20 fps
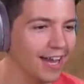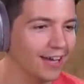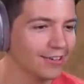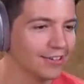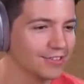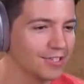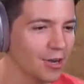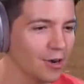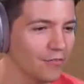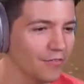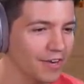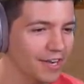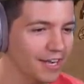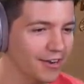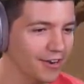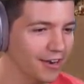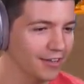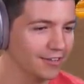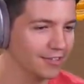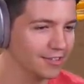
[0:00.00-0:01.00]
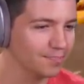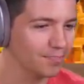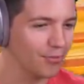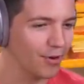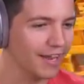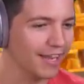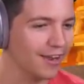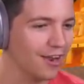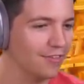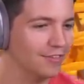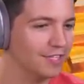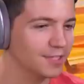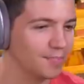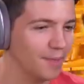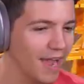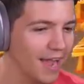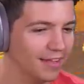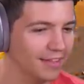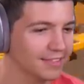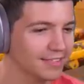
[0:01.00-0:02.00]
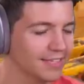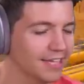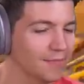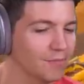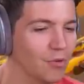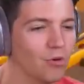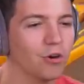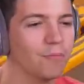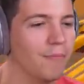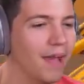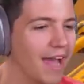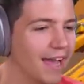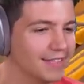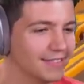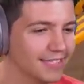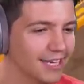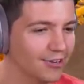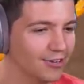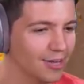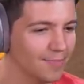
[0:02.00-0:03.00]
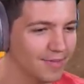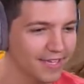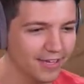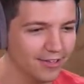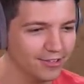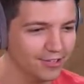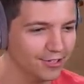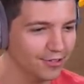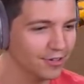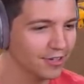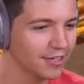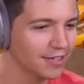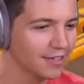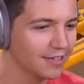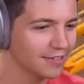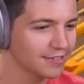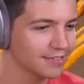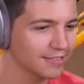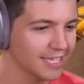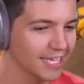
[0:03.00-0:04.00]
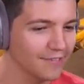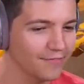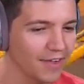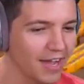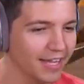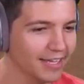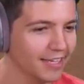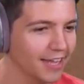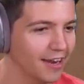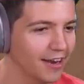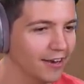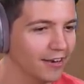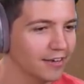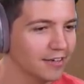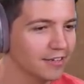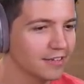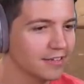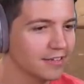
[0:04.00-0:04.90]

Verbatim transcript: I'll just go over here and I'll just break all these pallets and get more mats and I'll come kill you. See if I care.